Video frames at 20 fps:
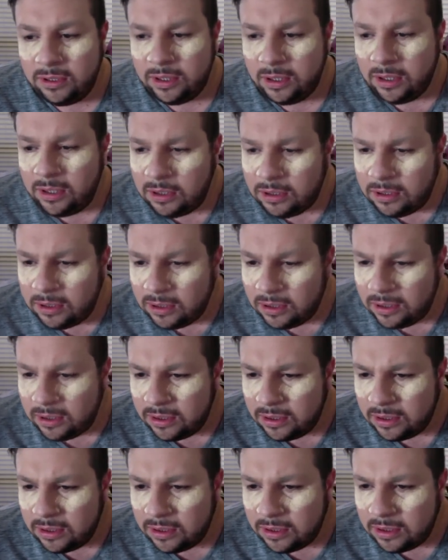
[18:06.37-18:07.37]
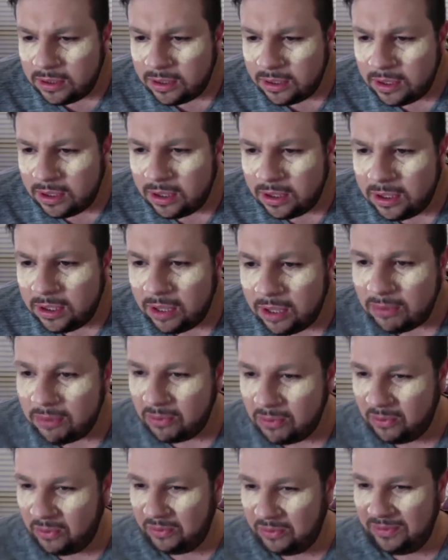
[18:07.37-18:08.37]
Oh.
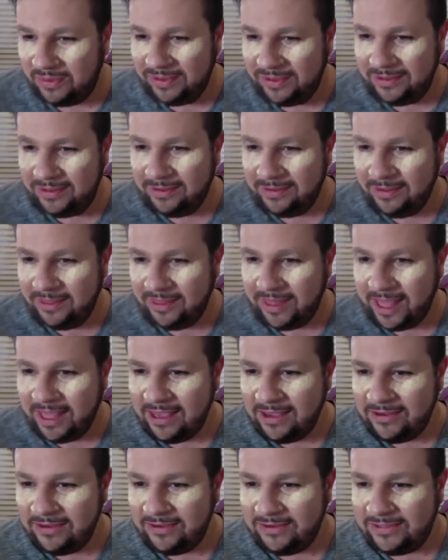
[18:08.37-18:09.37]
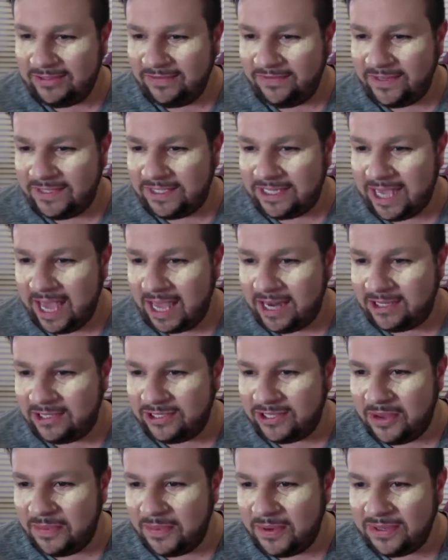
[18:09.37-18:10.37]
Ooh, thank you, sophisticated
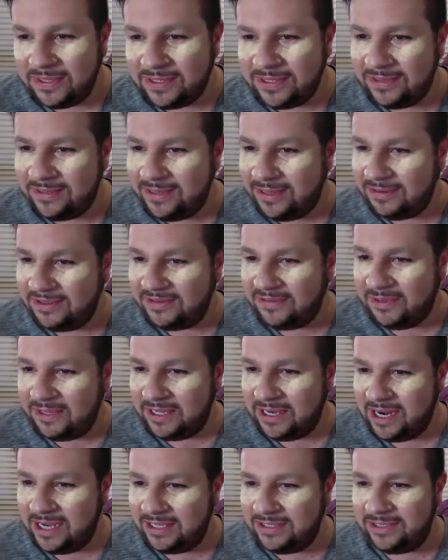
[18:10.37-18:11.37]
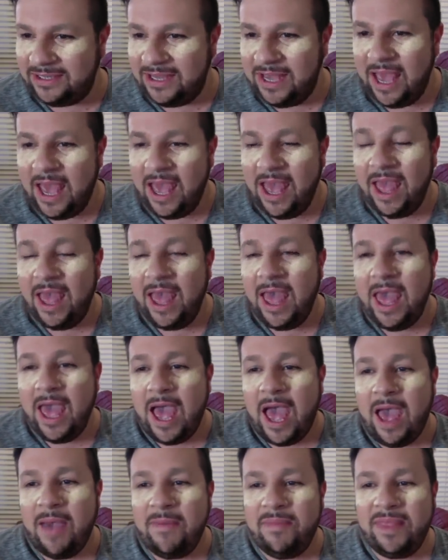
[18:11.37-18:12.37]
serpent. That was a really nice...
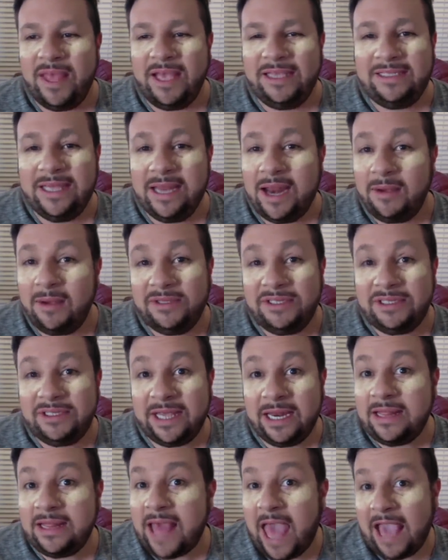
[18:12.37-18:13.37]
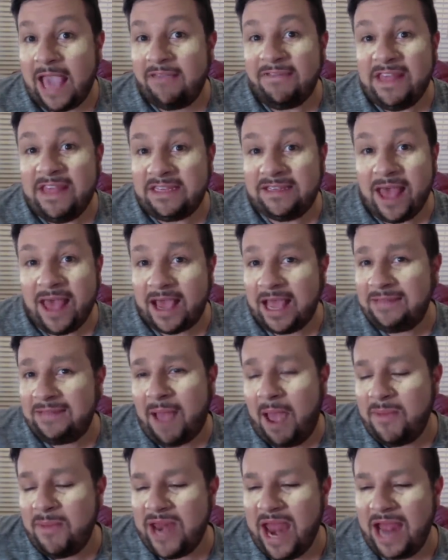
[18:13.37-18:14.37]
They said I was just getting the hang of this, like
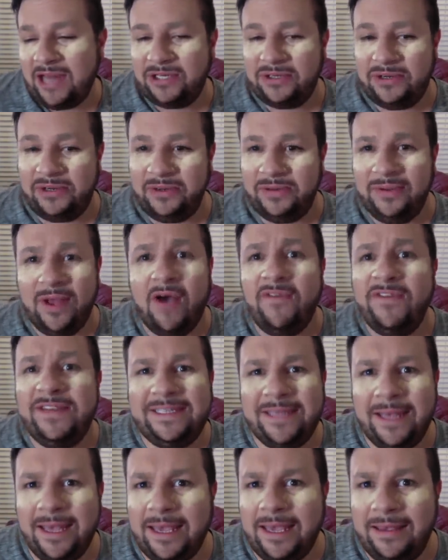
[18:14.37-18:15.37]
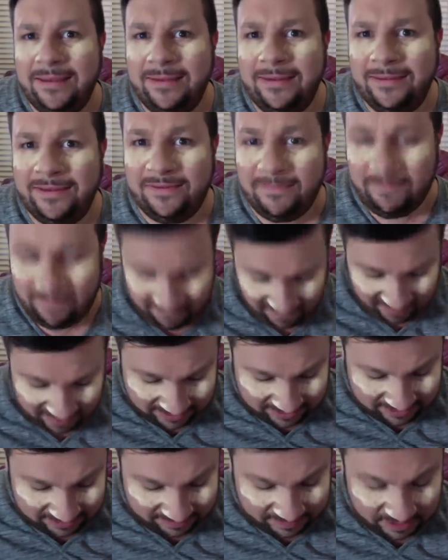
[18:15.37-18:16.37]
I'm a natural, obviously.
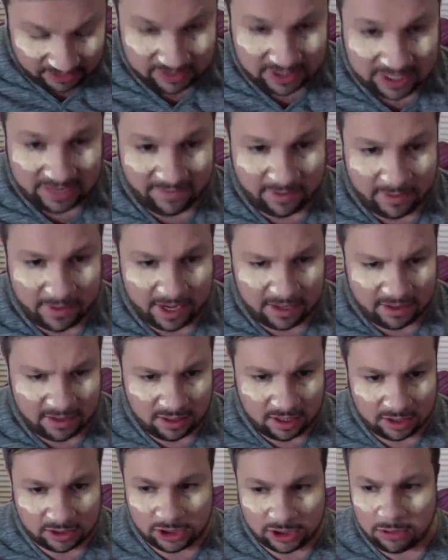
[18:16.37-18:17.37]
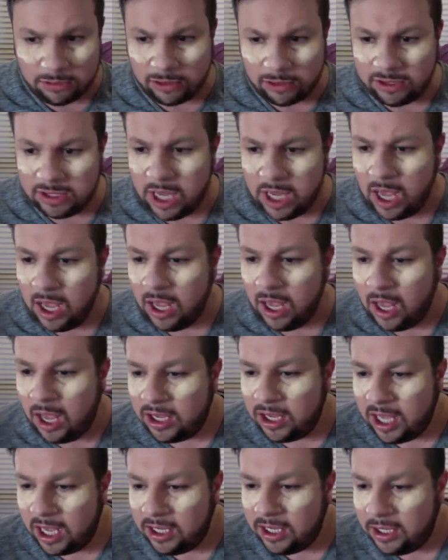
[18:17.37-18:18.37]
Spilt it everywhere. Oh, don't look.
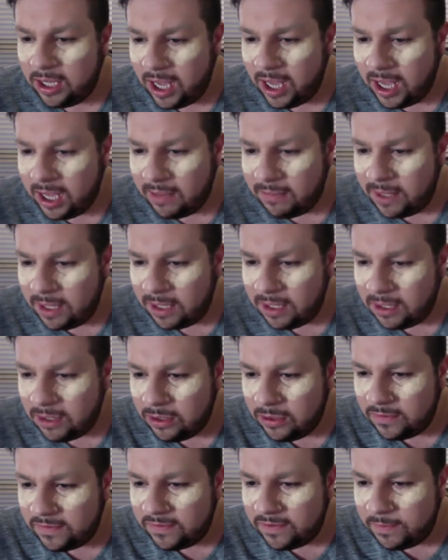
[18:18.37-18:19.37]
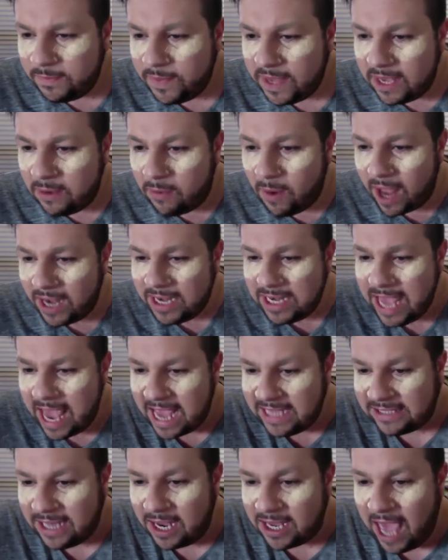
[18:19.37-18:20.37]
Okay, use the big one.
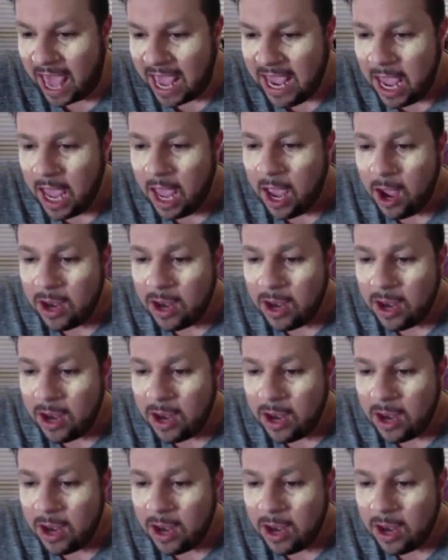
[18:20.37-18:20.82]
Yes, okay.